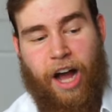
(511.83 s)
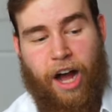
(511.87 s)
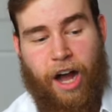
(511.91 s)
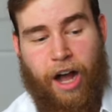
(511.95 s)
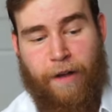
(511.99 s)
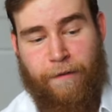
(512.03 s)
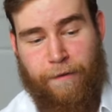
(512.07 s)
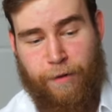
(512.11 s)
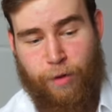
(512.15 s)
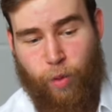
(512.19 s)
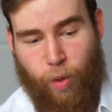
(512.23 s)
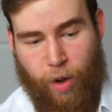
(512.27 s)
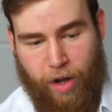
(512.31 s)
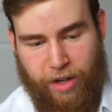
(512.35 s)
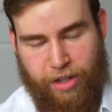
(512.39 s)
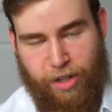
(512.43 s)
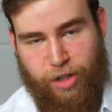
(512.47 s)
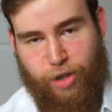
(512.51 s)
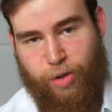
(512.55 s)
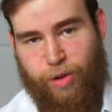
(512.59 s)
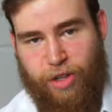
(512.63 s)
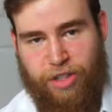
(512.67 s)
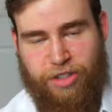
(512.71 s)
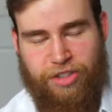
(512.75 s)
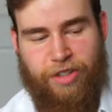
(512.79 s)
Uh, if you want
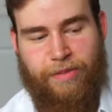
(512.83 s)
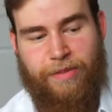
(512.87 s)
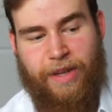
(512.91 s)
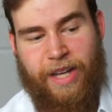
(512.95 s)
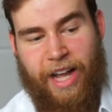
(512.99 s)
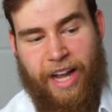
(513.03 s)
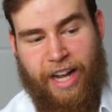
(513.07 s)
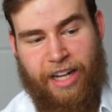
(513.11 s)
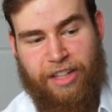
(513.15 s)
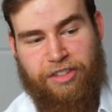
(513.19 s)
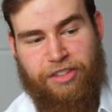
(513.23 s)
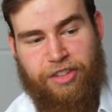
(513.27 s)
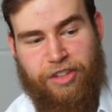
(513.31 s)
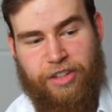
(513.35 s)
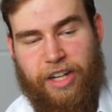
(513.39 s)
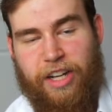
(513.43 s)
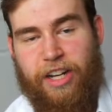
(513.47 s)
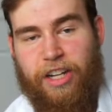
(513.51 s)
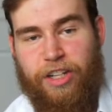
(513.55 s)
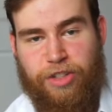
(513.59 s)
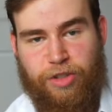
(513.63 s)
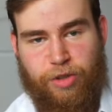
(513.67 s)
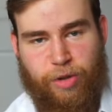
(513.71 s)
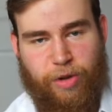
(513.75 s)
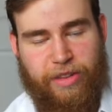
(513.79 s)
your question to be answered,
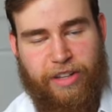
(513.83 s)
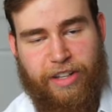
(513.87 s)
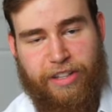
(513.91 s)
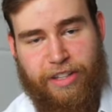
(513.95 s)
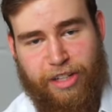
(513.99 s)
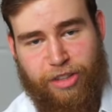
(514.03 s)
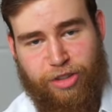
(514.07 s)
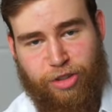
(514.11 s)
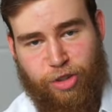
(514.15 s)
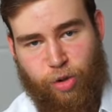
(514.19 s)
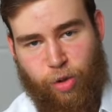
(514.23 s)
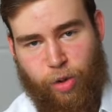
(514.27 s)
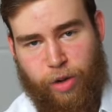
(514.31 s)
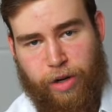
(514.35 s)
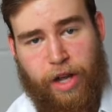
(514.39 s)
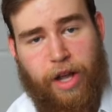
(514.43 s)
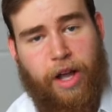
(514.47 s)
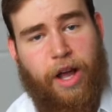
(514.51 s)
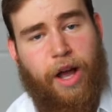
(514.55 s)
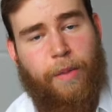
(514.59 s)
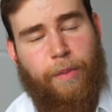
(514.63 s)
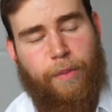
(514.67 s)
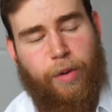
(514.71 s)
join the Discord.